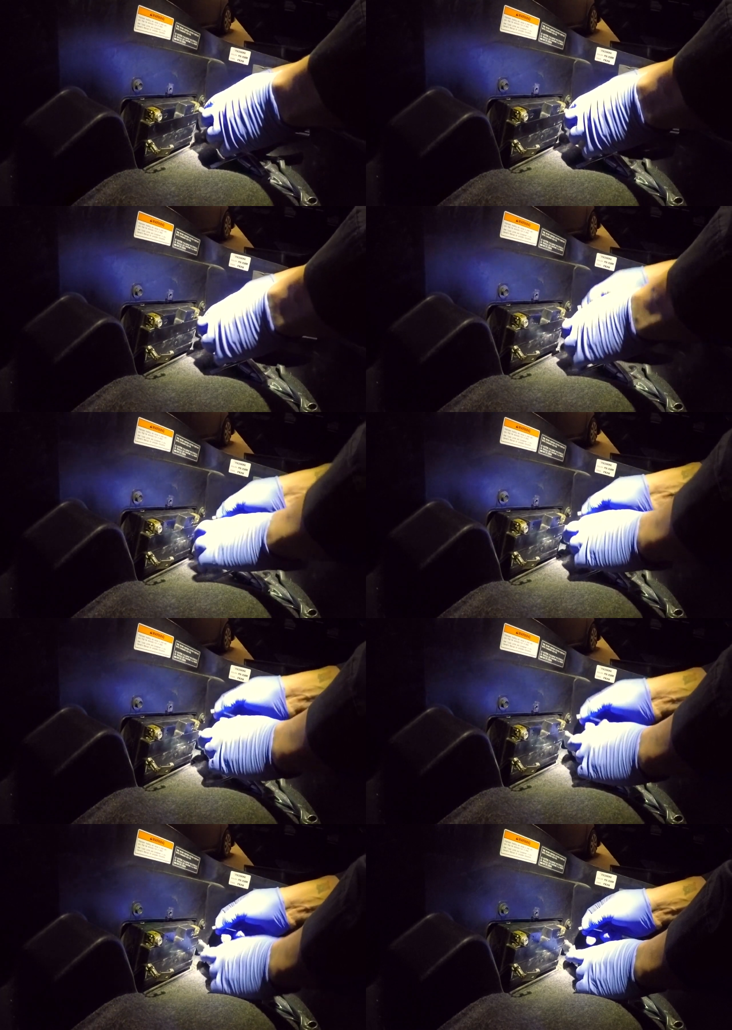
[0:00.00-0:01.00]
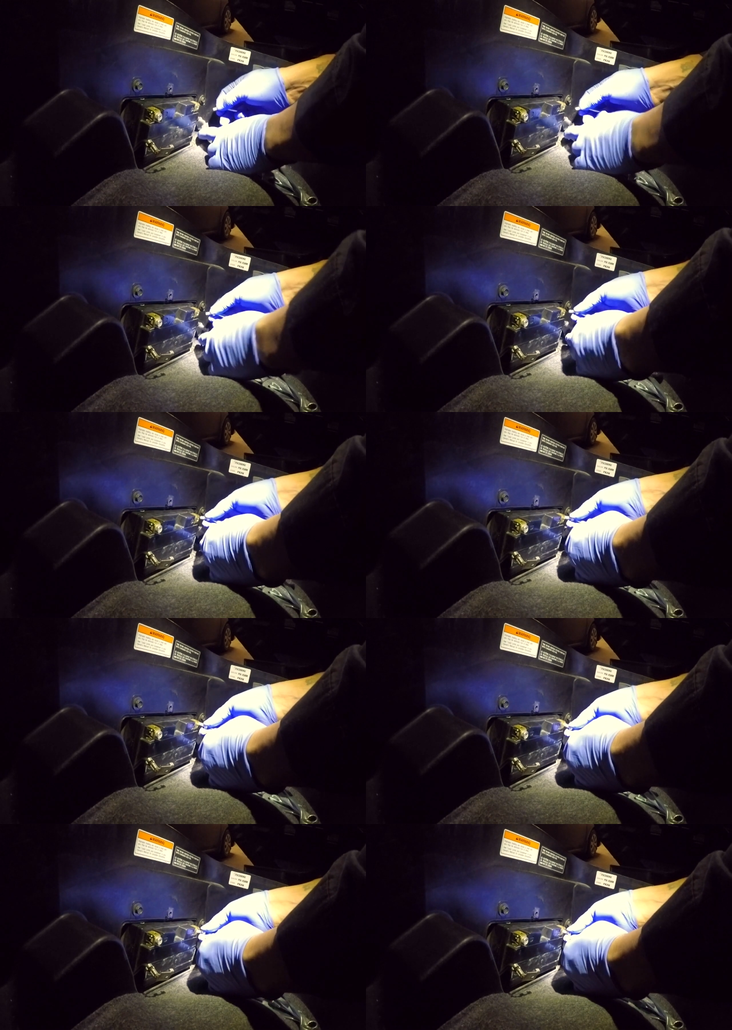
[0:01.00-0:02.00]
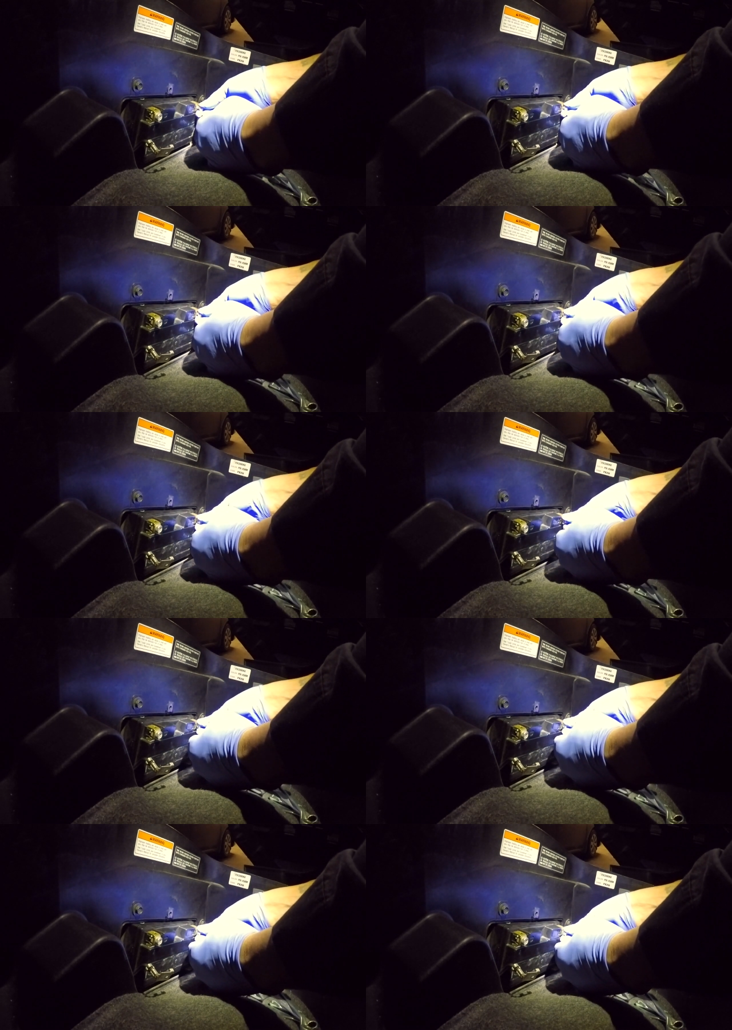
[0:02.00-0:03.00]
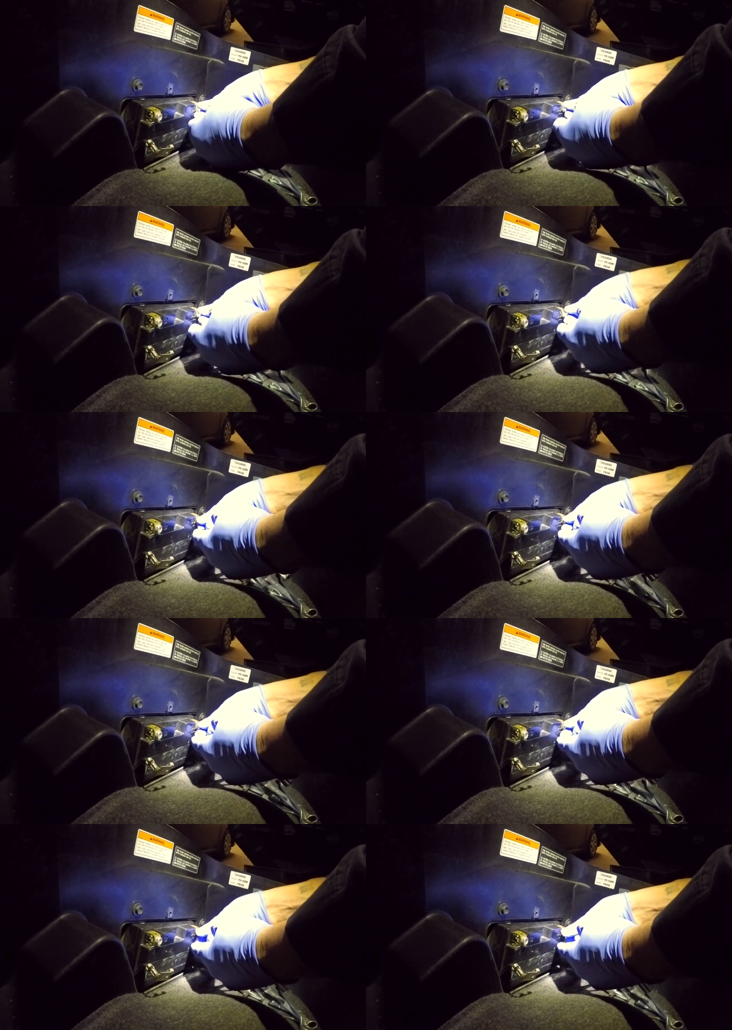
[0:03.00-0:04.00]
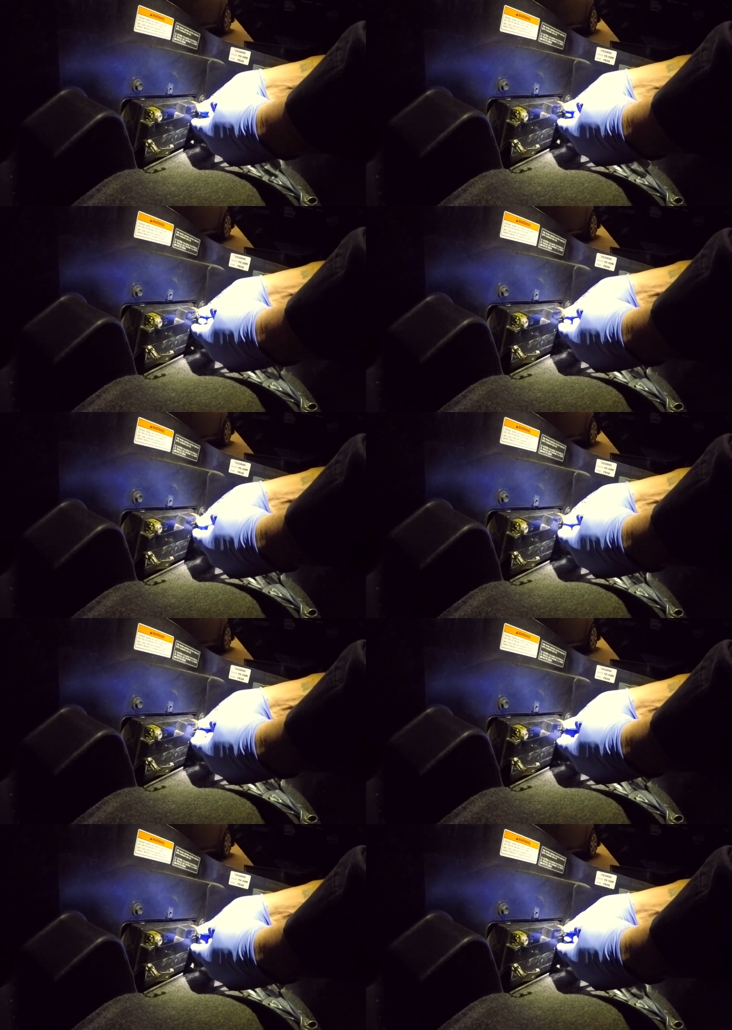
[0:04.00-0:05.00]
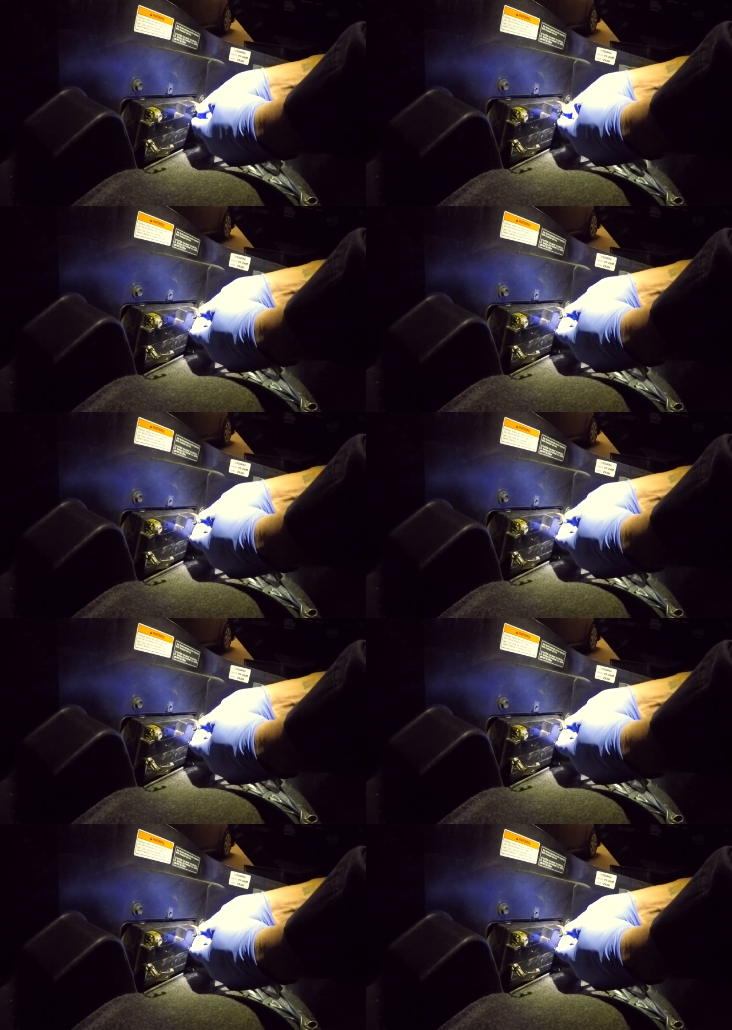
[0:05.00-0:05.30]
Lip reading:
Nobody's mouth can be seen.